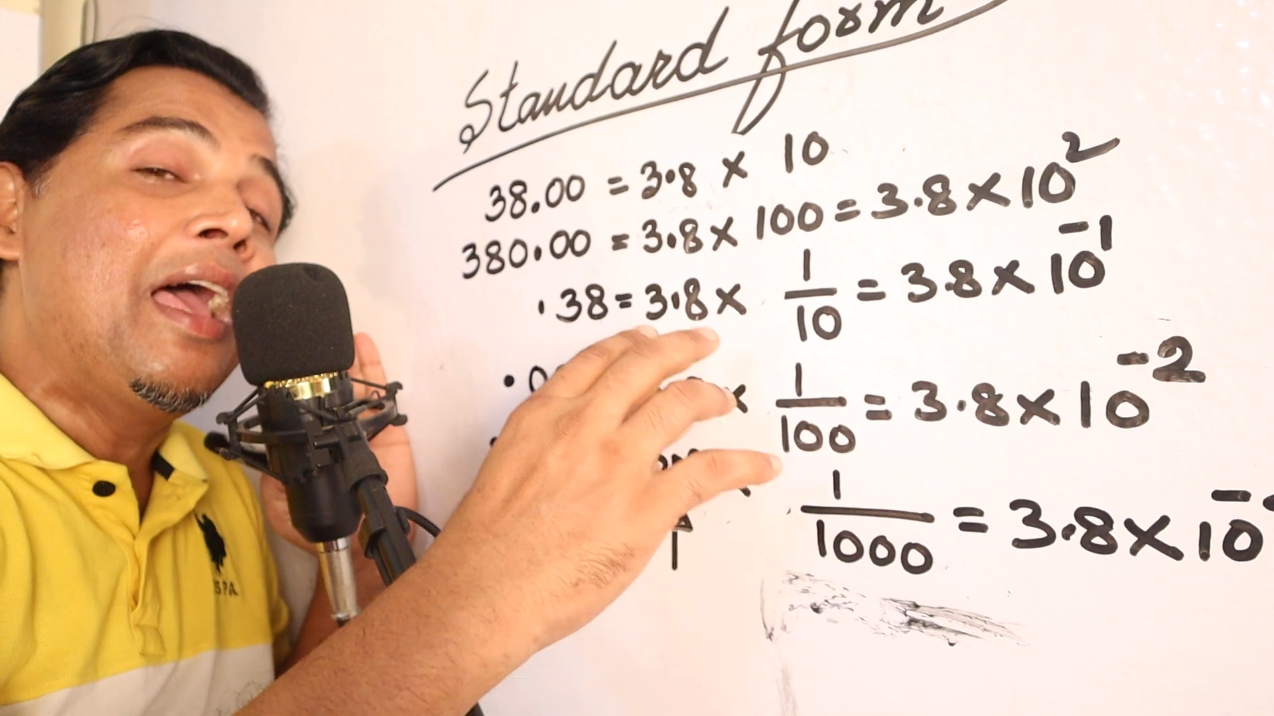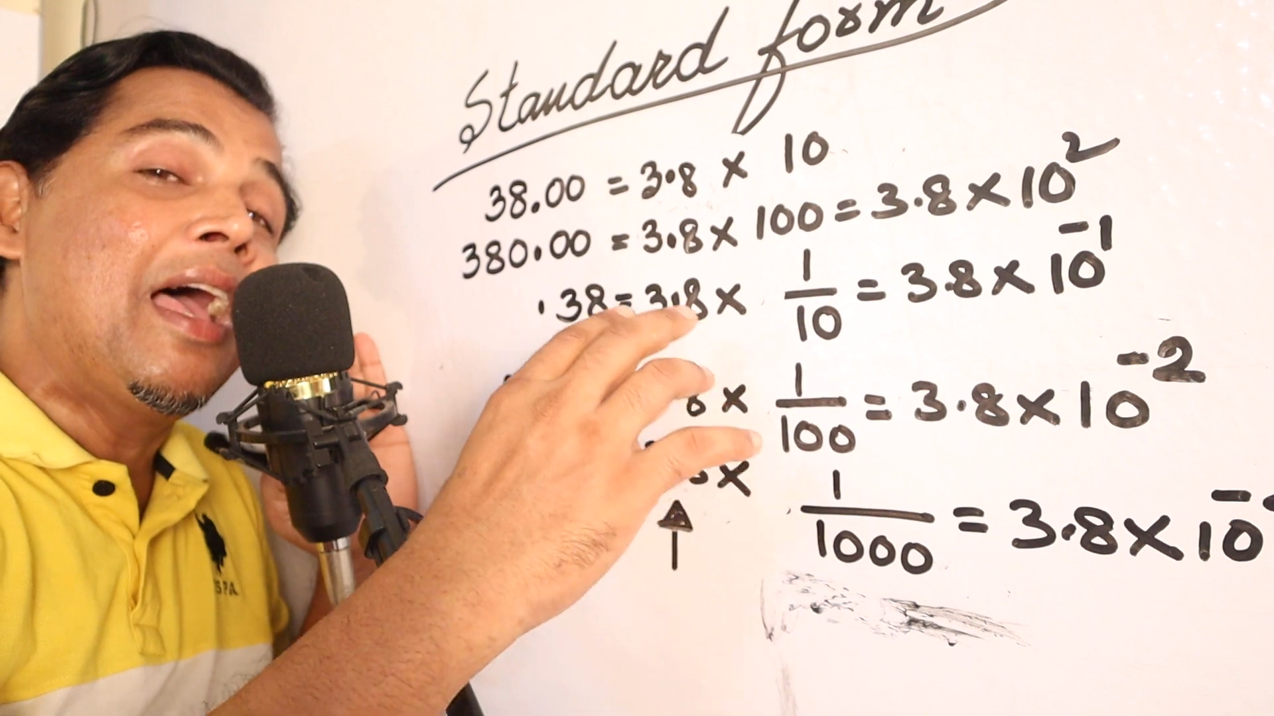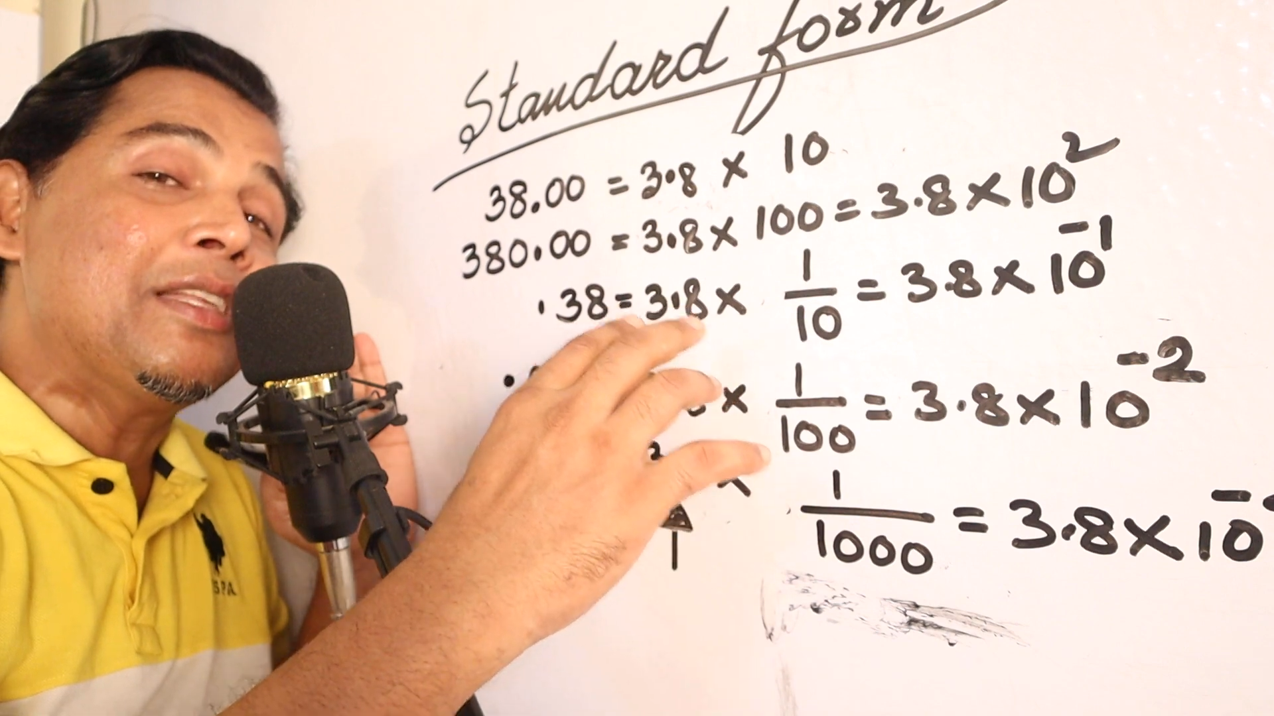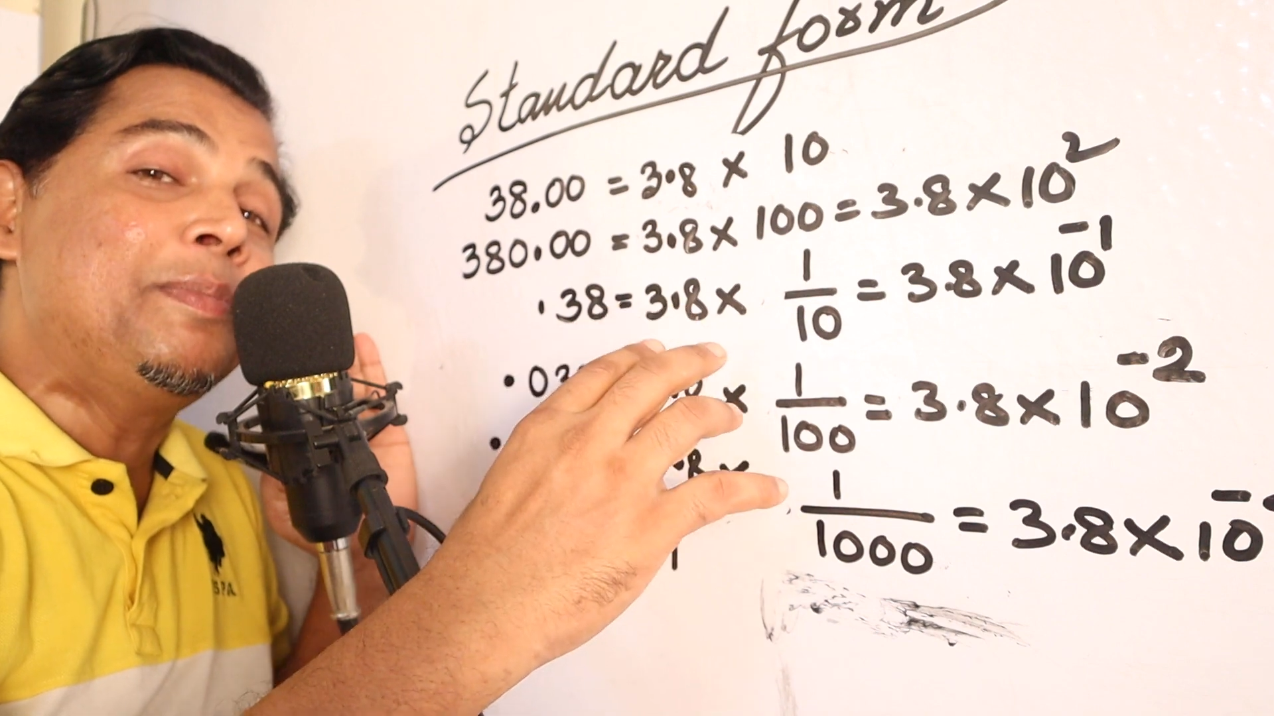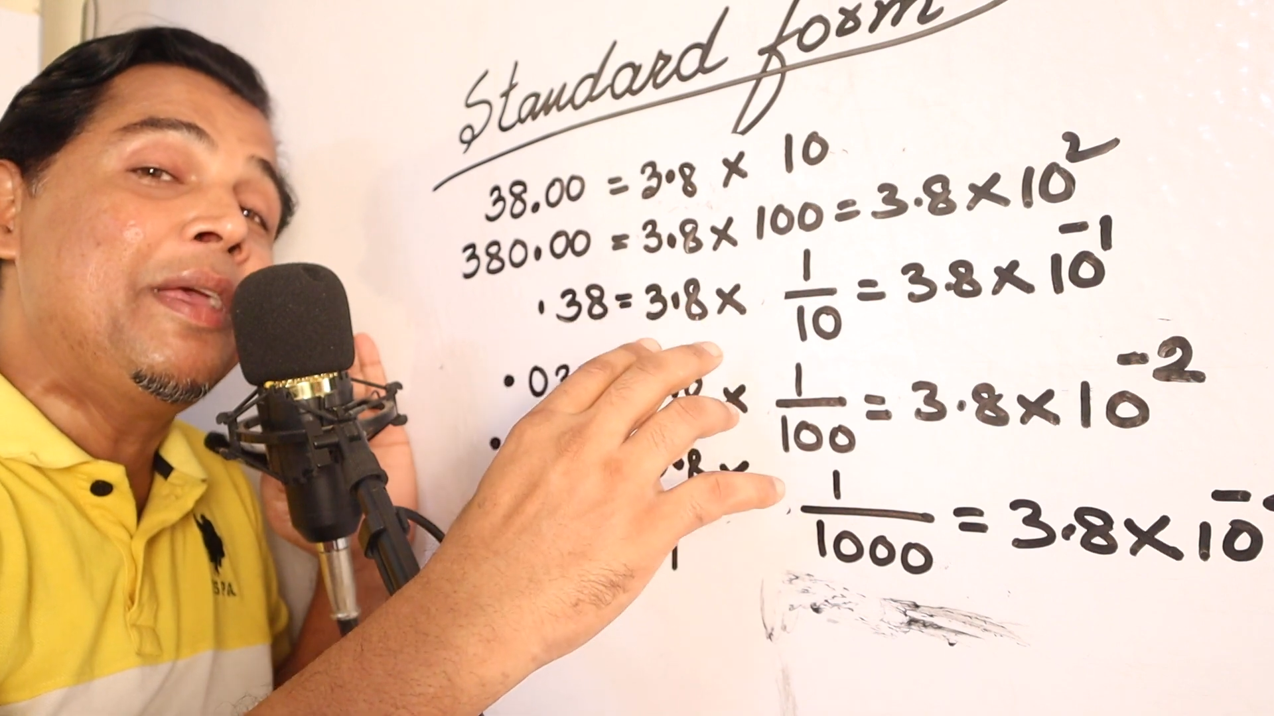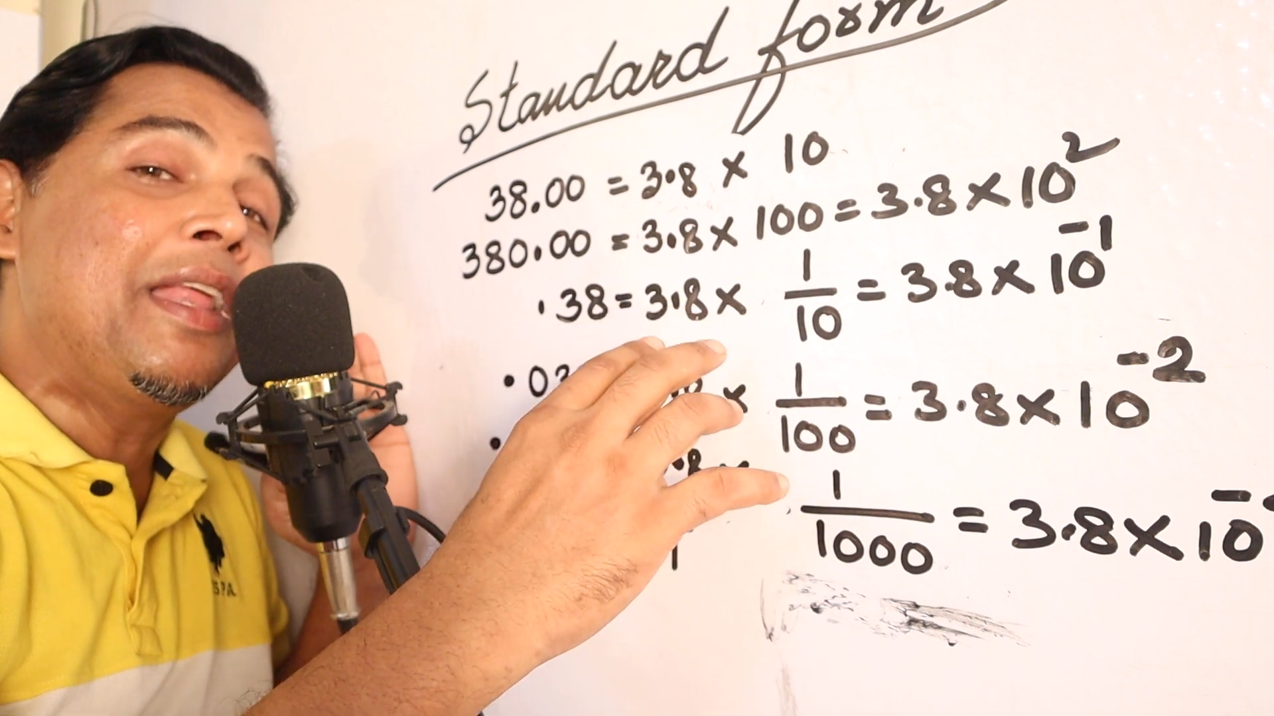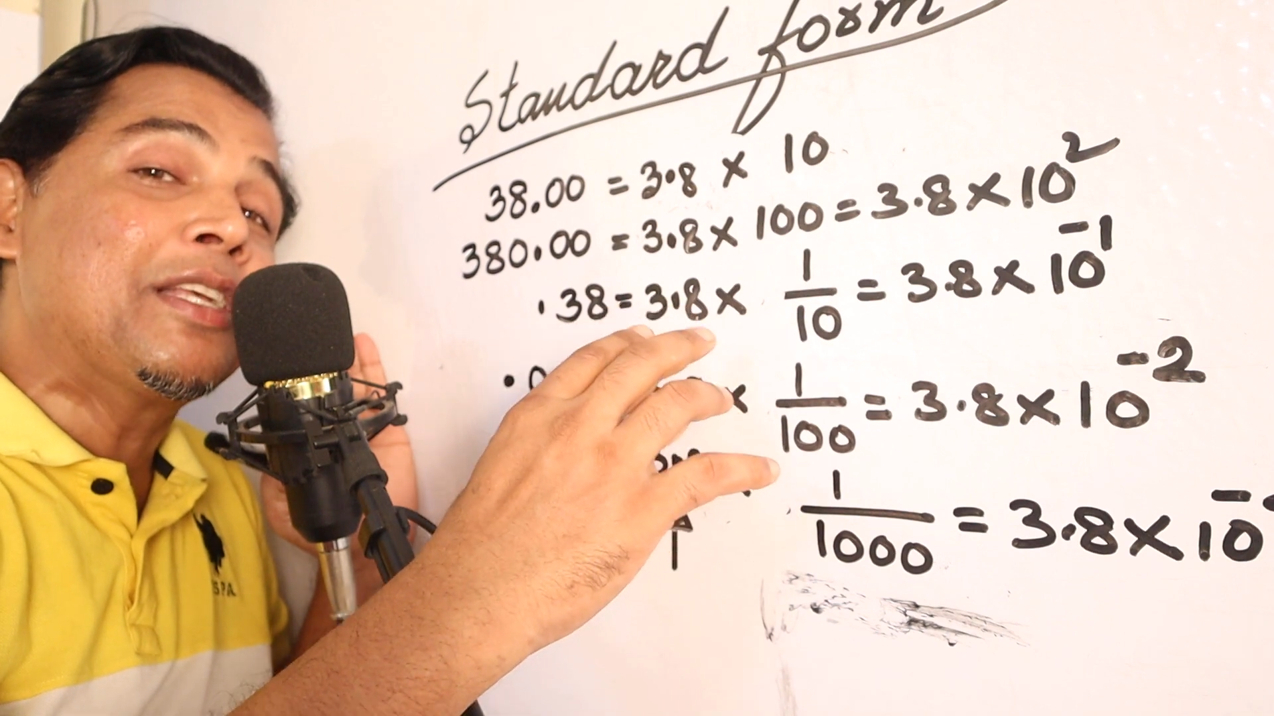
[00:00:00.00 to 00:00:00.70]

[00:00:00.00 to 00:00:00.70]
has been